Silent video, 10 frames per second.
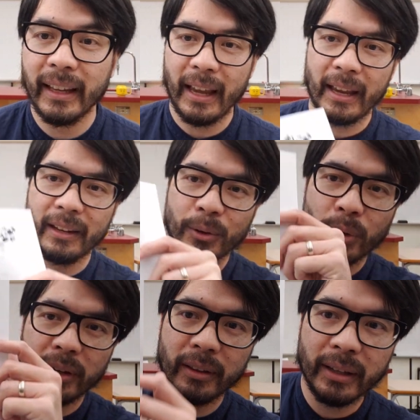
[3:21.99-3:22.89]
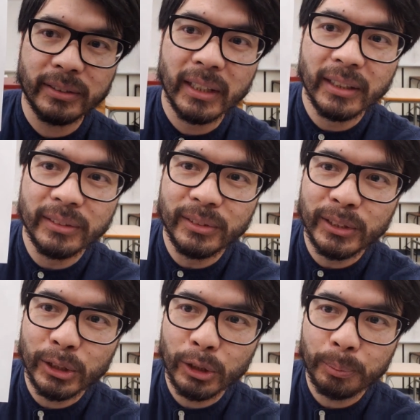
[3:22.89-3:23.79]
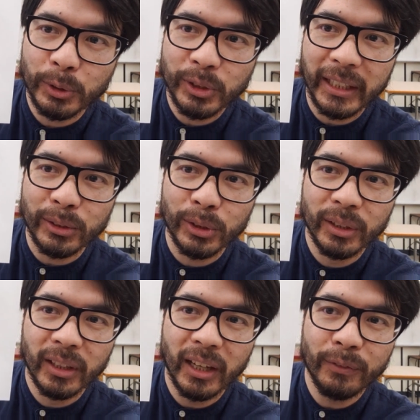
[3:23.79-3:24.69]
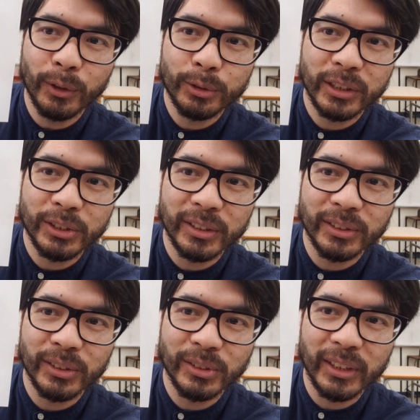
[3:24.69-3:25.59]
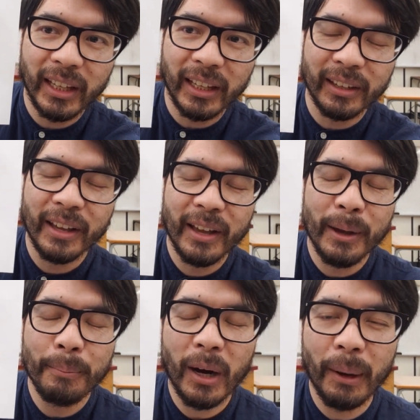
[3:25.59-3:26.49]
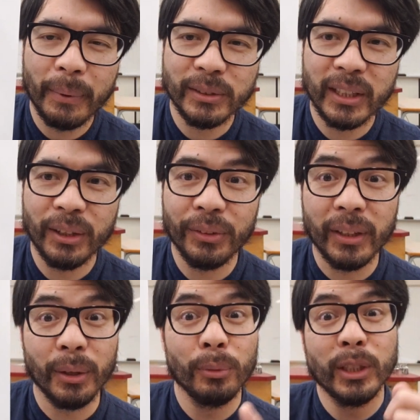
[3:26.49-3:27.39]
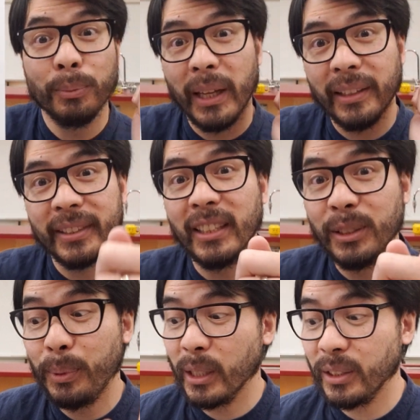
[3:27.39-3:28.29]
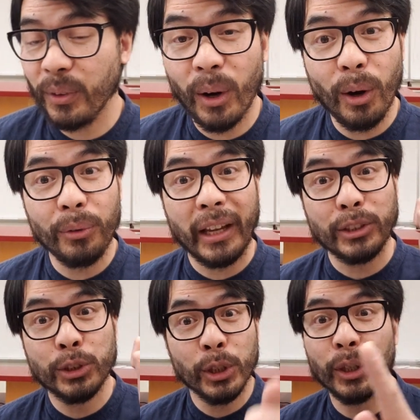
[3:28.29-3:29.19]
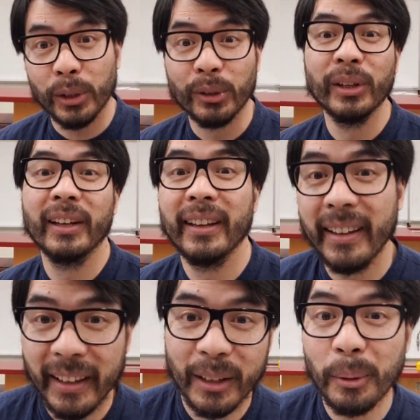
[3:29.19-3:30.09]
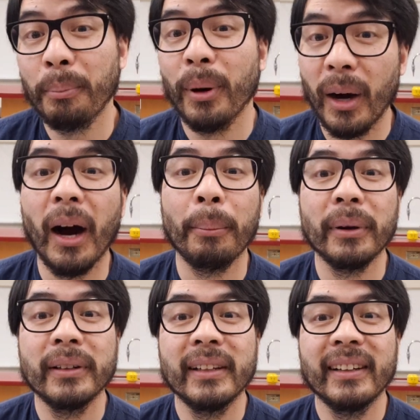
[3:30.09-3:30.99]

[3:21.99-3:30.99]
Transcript: And according to this, 0% of nutritionists say pop is healthy, which makes sense because of all that sugar in pop.